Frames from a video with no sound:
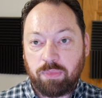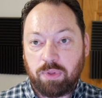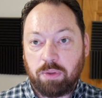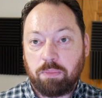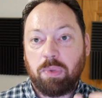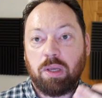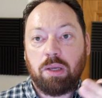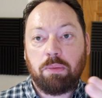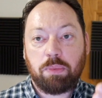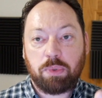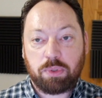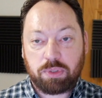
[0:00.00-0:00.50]
the
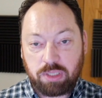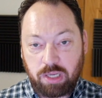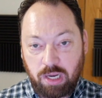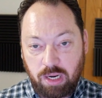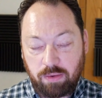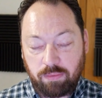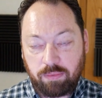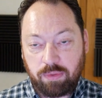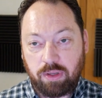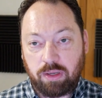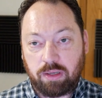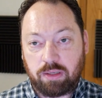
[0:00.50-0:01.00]
people
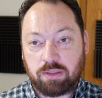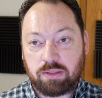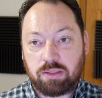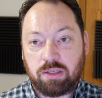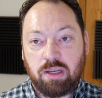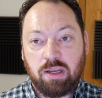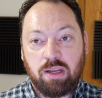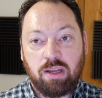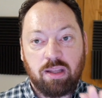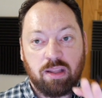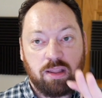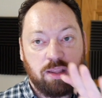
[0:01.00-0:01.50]
side of things,
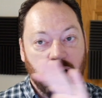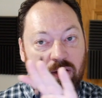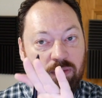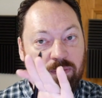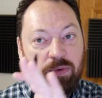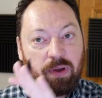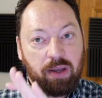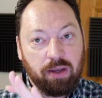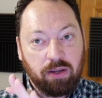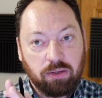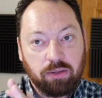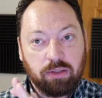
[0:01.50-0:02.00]
they'll
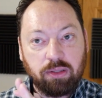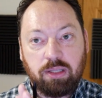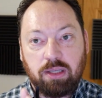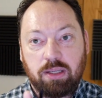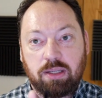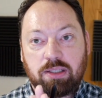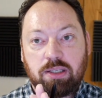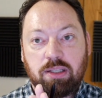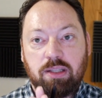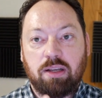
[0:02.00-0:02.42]
fail at this.